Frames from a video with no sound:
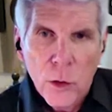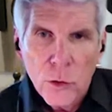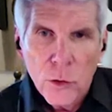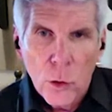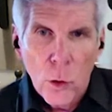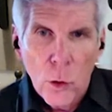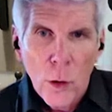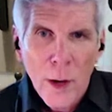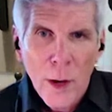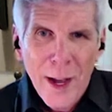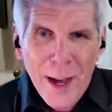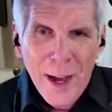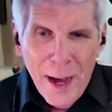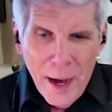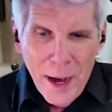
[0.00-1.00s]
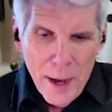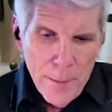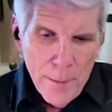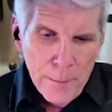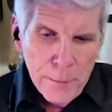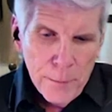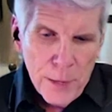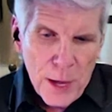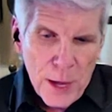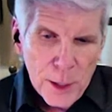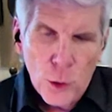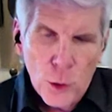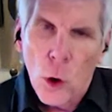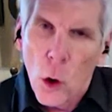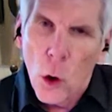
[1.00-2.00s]
so
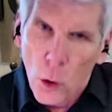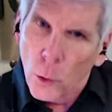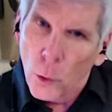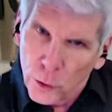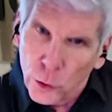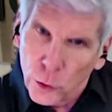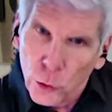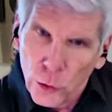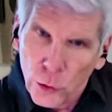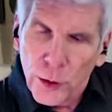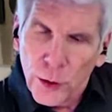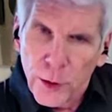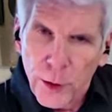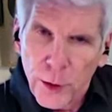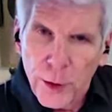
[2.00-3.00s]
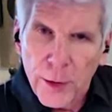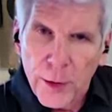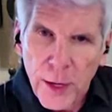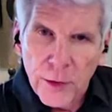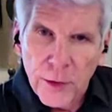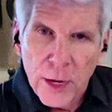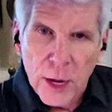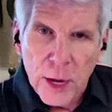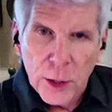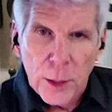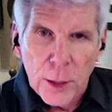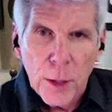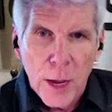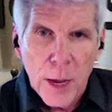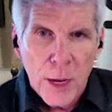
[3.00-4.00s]
that you are always using the thing that's
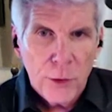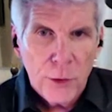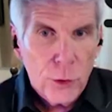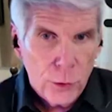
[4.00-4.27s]
actually applies